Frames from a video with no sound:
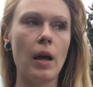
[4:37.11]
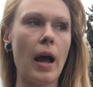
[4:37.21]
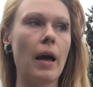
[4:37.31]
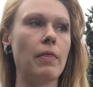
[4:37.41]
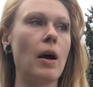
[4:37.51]

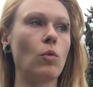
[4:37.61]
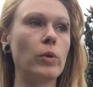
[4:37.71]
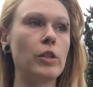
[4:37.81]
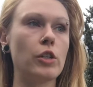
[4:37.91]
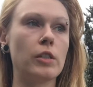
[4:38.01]
and that
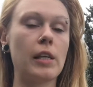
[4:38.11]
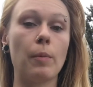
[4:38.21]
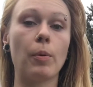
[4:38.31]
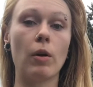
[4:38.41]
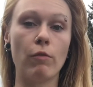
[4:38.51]
we should set
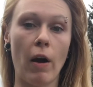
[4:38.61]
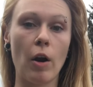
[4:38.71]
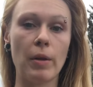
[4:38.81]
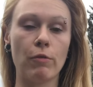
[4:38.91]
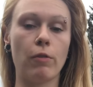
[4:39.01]
up our
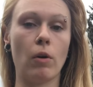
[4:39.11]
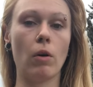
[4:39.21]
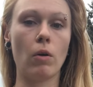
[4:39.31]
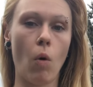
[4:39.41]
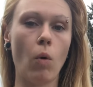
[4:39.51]
environment for
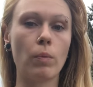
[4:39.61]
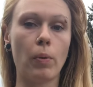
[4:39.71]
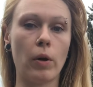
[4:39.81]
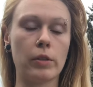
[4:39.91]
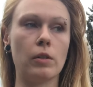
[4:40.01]
our own
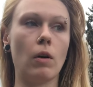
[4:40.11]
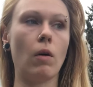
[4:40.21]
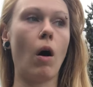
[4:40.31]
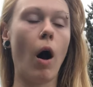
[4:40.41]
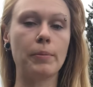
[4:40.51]

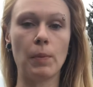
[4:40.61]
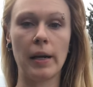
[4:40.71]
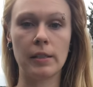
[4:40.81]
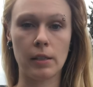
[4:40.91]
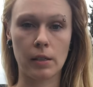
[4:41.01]
personal
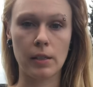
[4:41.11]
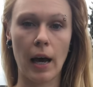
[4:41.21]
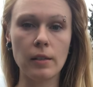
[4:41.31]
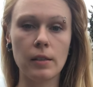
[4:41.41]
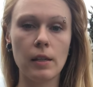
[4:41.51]
optimized
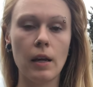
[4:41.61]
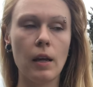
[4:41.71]
success.